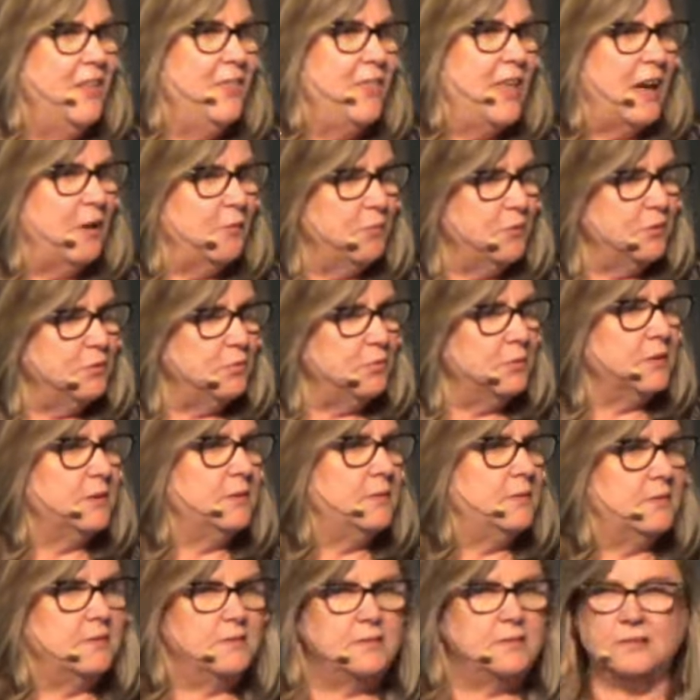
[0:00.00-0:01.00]
that was
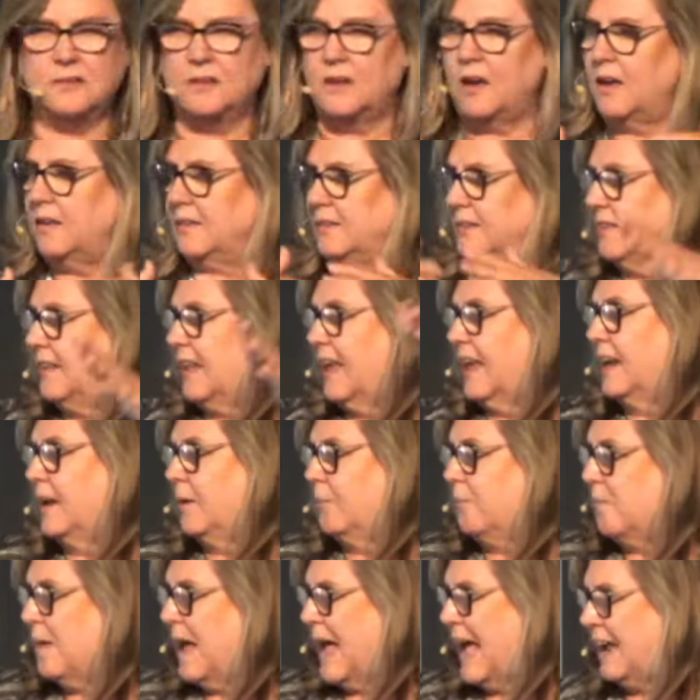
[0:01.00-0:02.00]
really discussed at
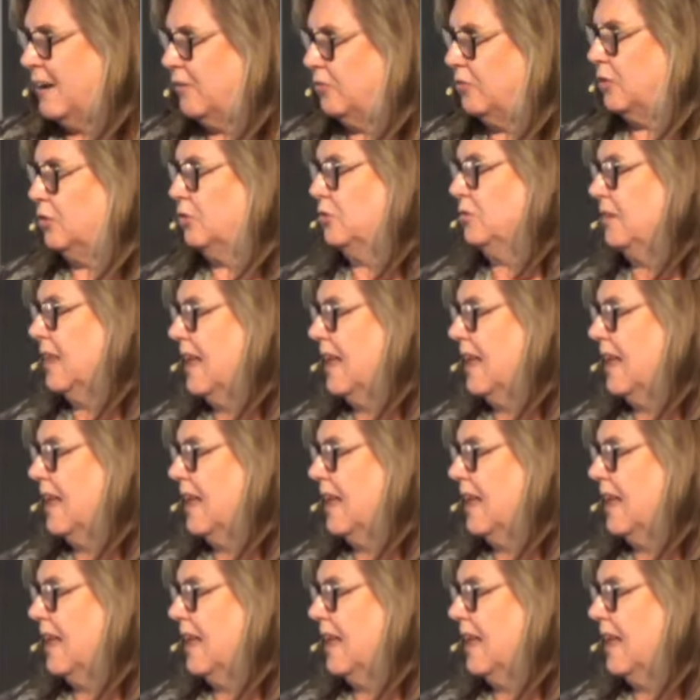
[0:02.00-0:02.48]
a macro